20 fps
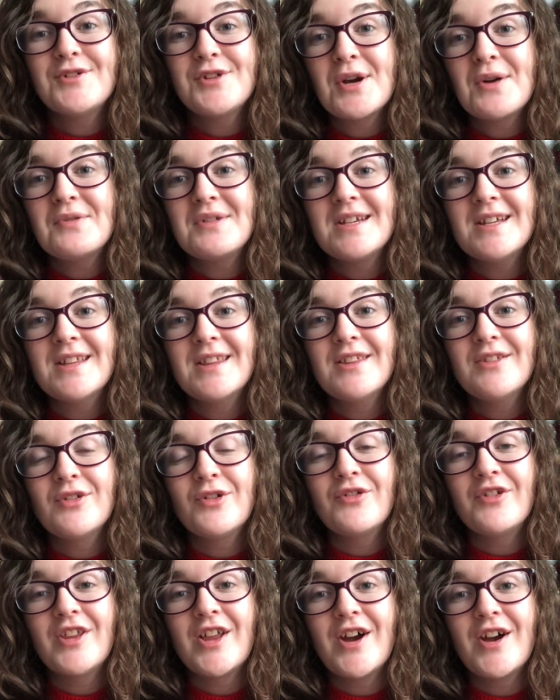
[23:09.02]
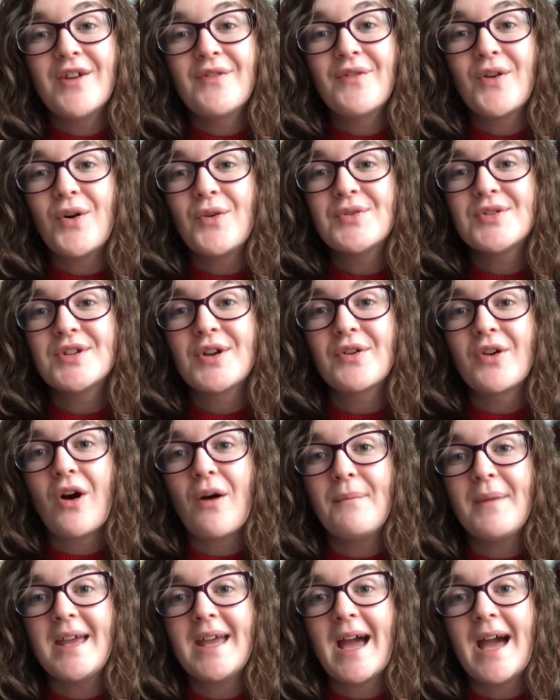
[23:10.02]
Jodie and Laura Life also
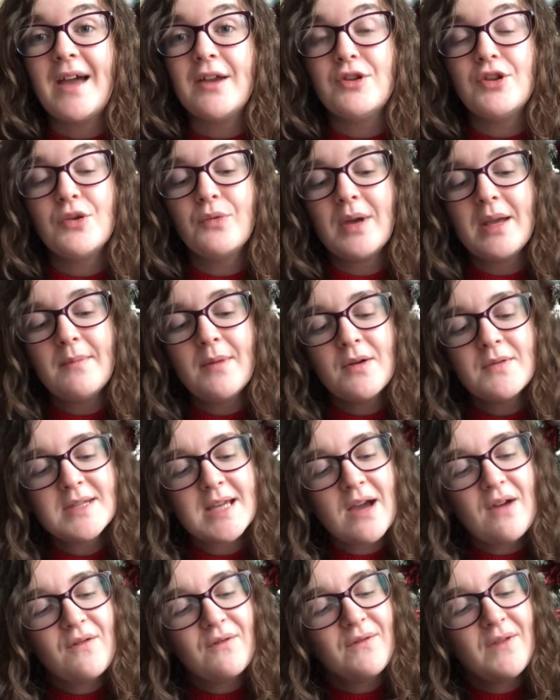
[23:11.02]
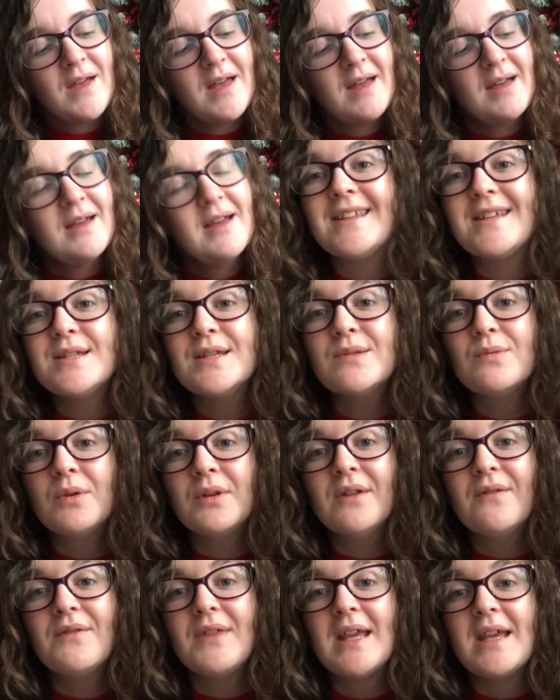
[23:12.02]
got me a nuiMOs outfit. This is
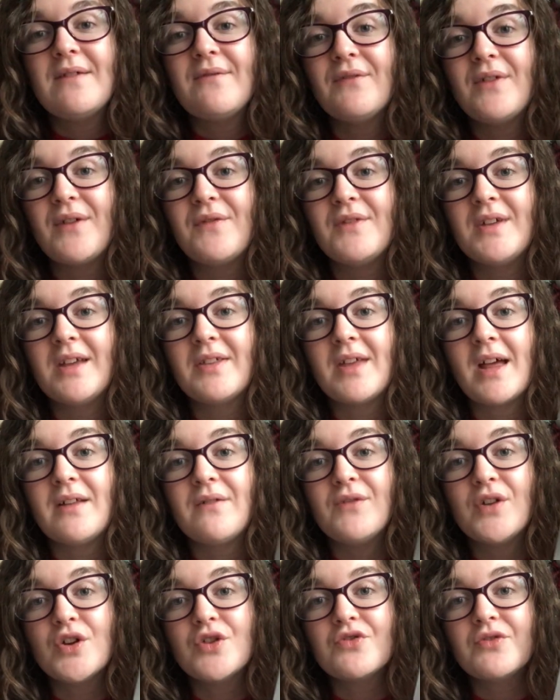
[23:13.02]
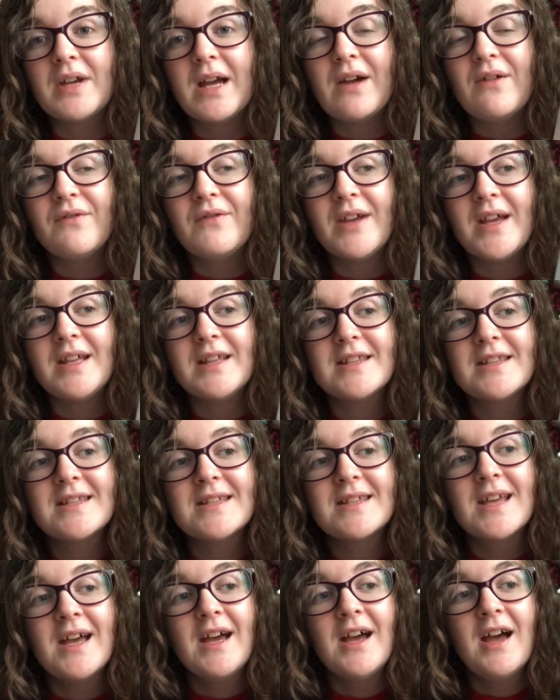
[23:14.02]
one of the 50th anniversary
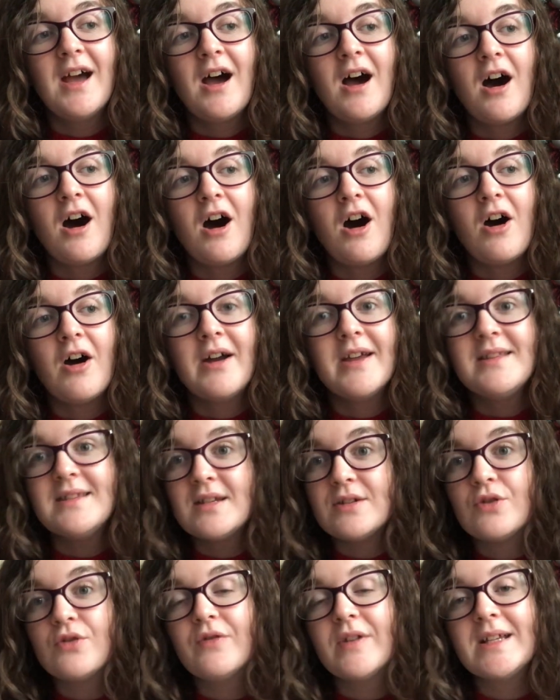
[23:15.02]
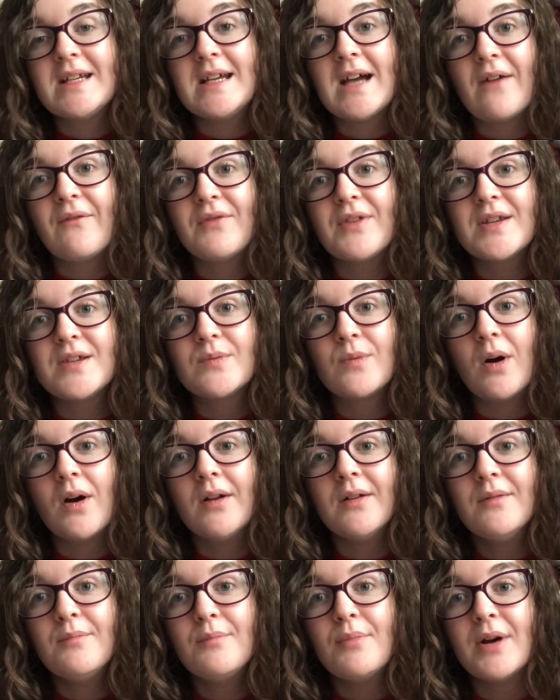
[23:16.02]
outfits I did already have this
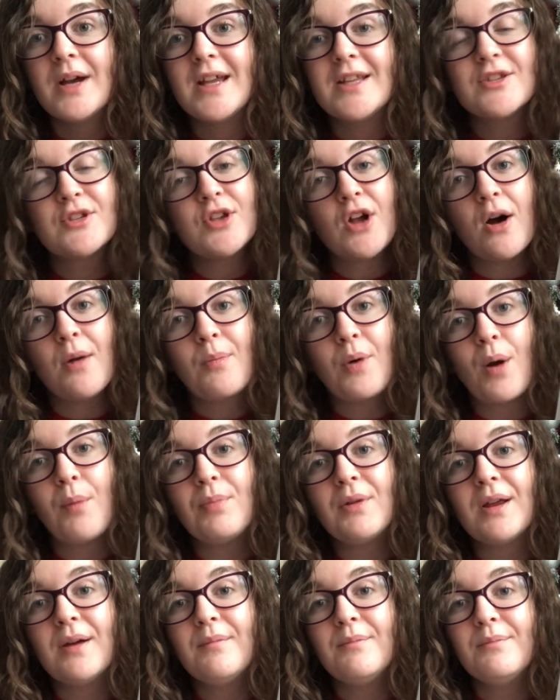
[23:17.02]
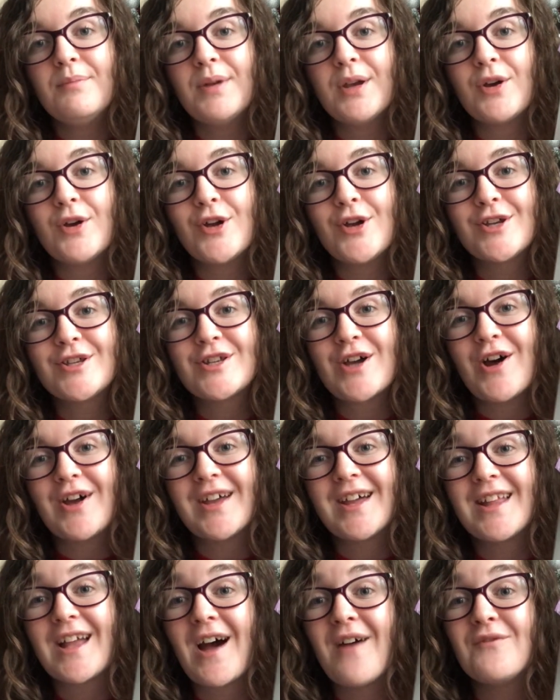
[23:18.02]
one, but it's not a problem because I
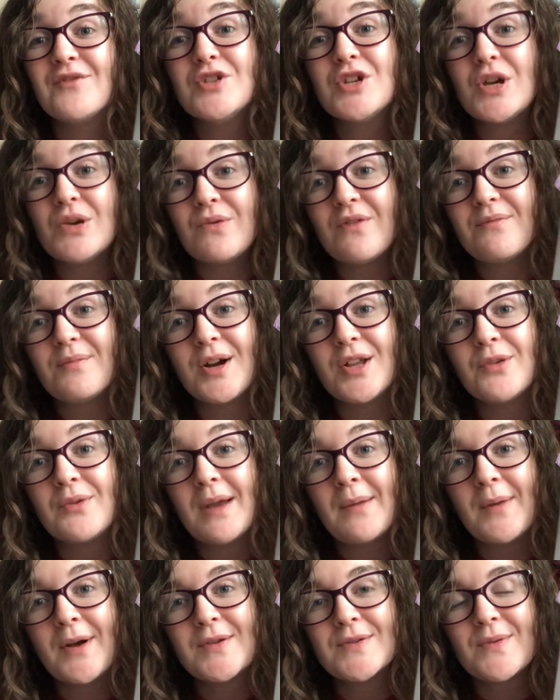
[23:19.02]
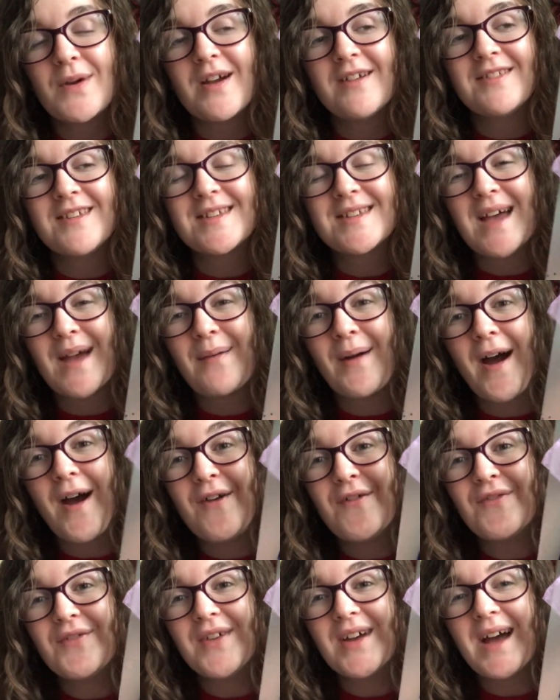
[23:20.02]
can have two of my nuiMOs wearing the same
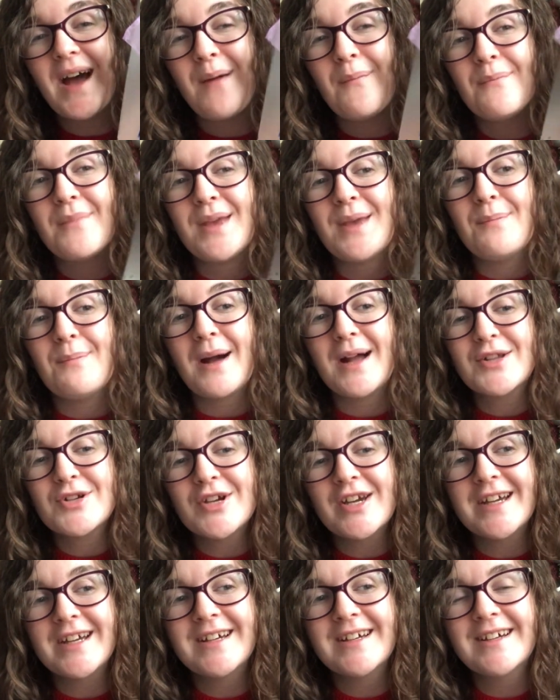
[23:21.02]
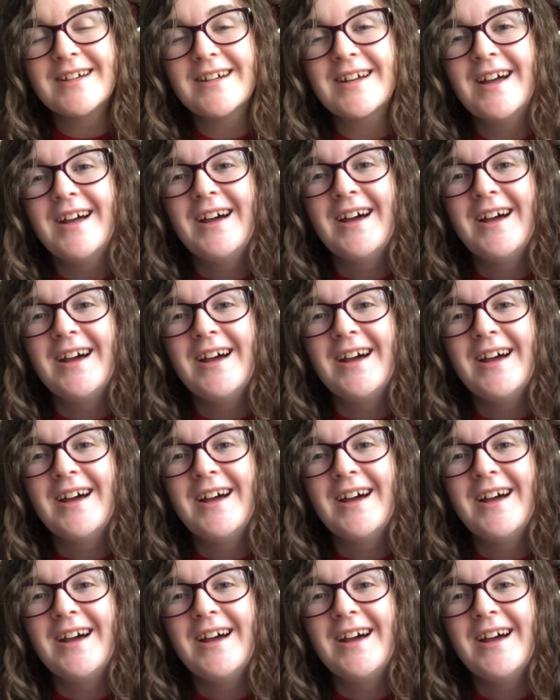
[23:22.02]
outfit and be matching,